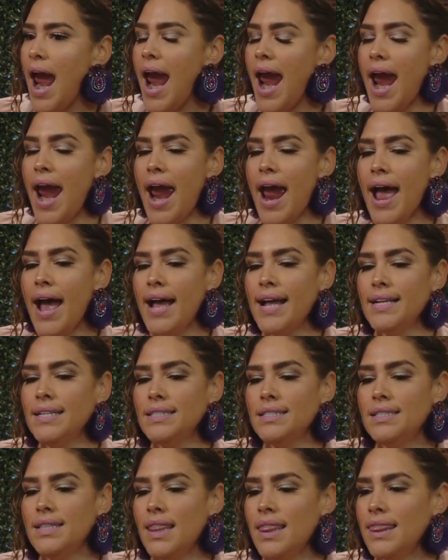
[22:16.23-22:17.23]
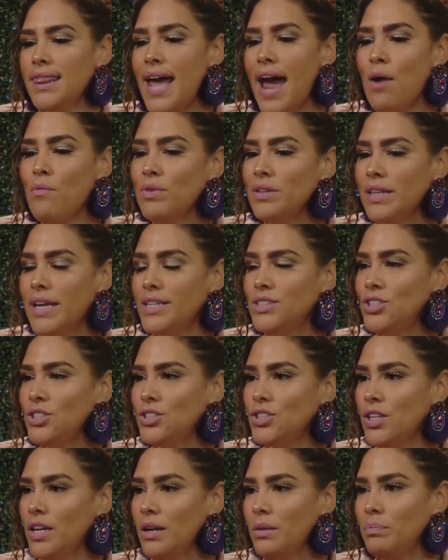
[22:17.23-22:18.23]
And that
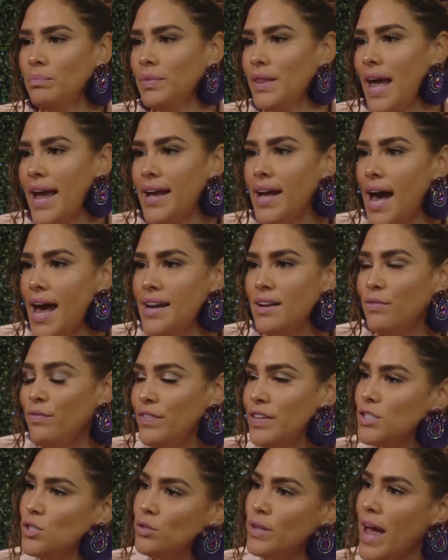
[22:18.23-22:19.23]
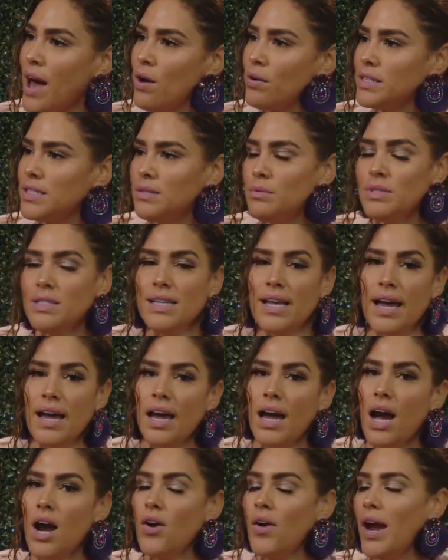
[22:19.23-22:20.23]
relationship like kind of fizzled out because it was
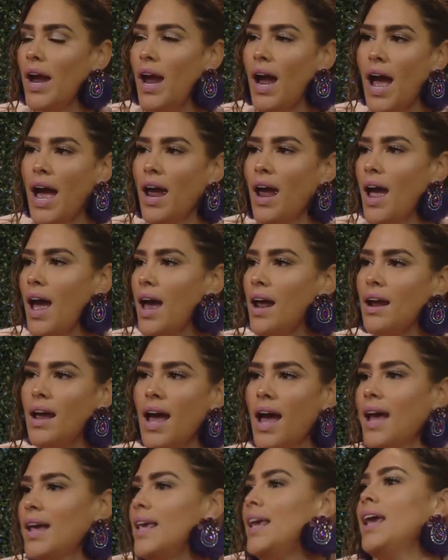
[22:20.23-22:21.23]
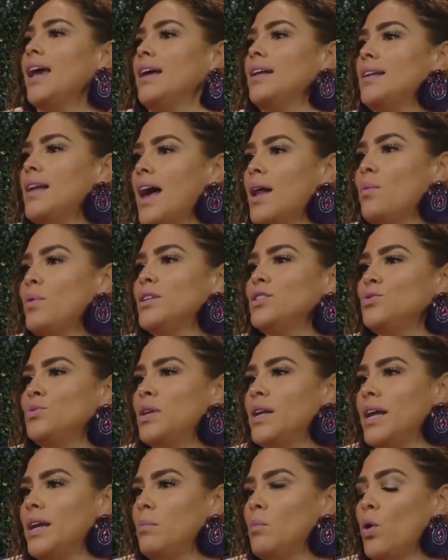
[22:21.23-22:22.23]
like, all right, I, I, I can't, I don't want to do
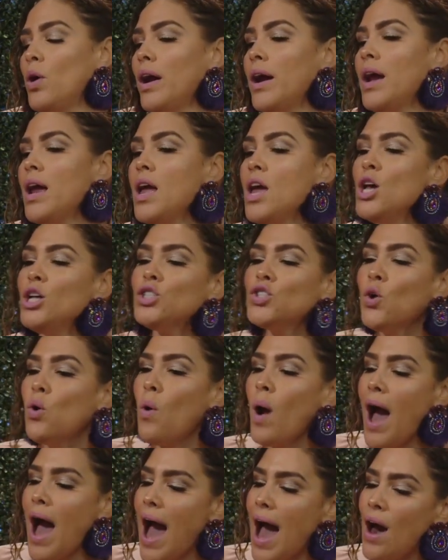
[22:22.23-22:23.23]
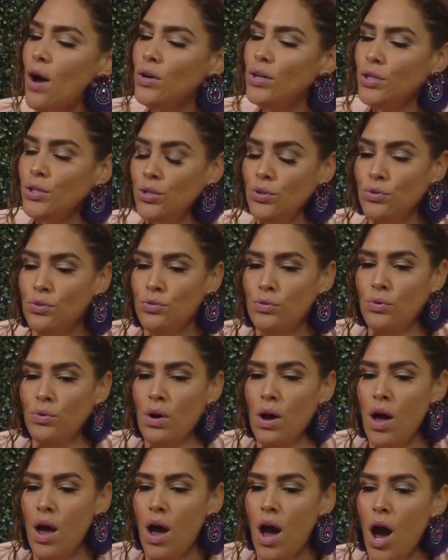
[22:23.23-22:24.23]
it anymore. Yeah. So, how do
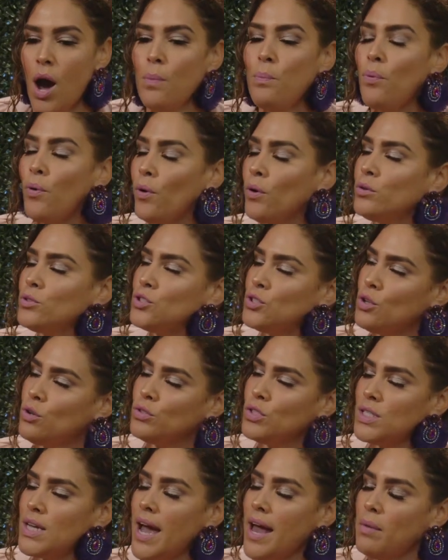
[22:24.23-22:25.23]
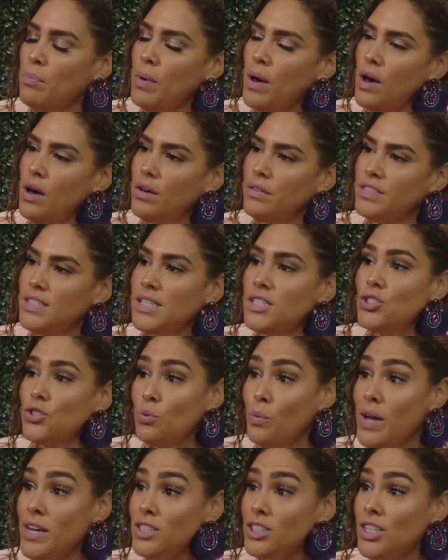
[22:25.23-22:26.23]
you approach those type of
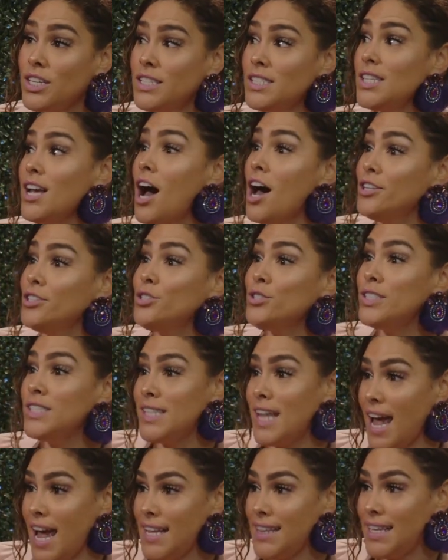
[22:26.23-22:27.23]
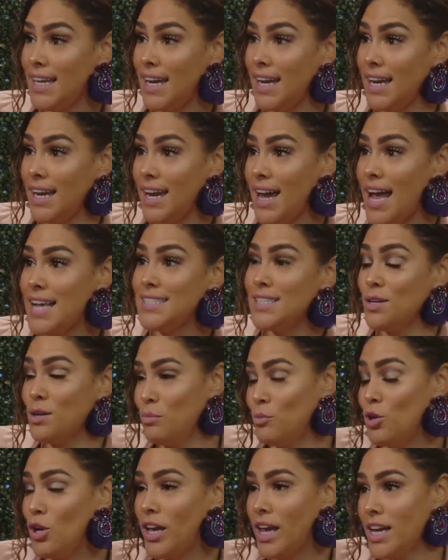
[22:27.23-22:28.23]
situations understanding as a
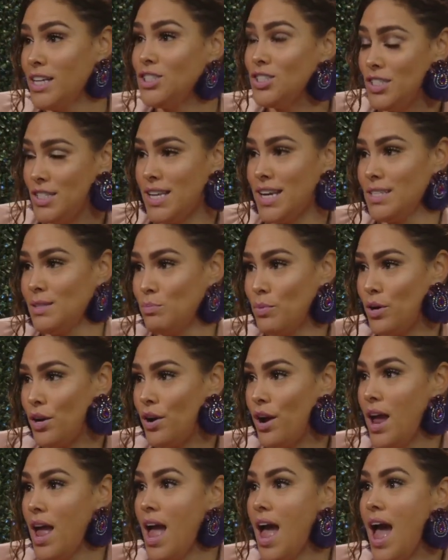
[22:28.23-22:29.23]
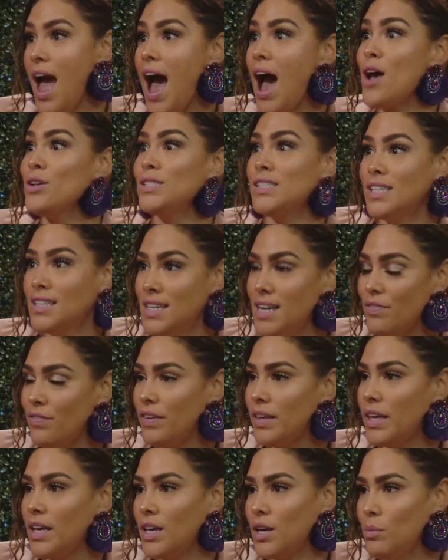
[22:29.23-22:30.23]
communications expert how
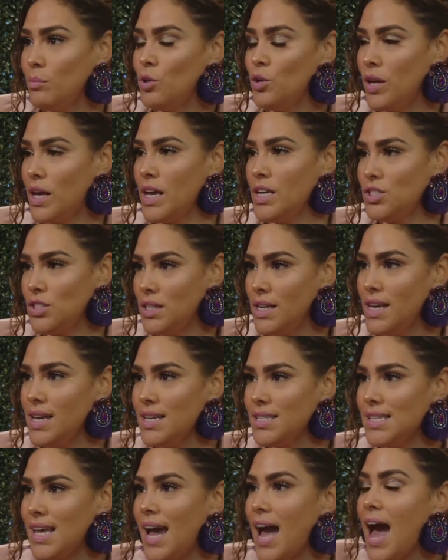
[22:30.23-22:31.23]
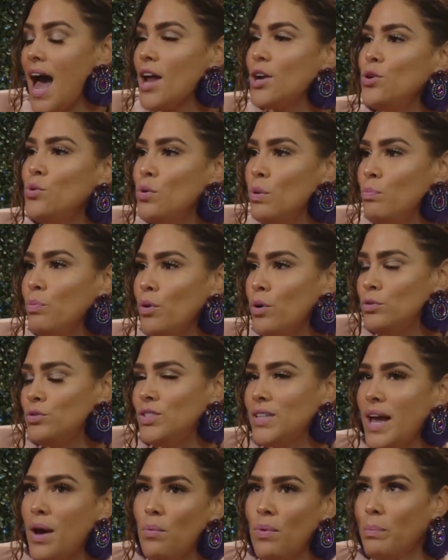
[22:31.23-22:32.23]
significant communication is like how do you
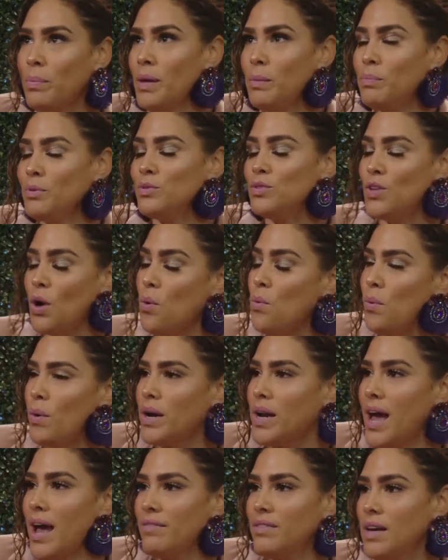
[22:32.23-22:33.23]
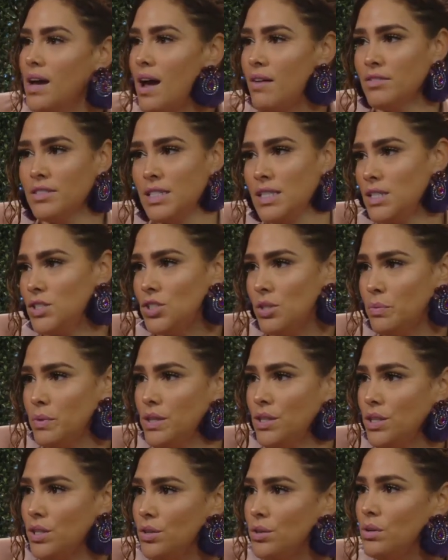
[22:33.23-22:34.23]
approach that when people don't want to have the conversation
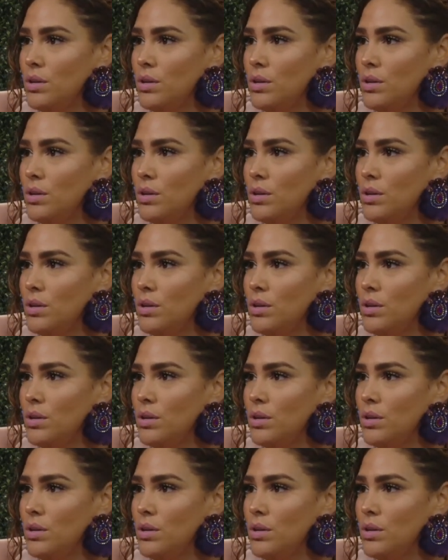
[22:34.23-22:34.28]
with you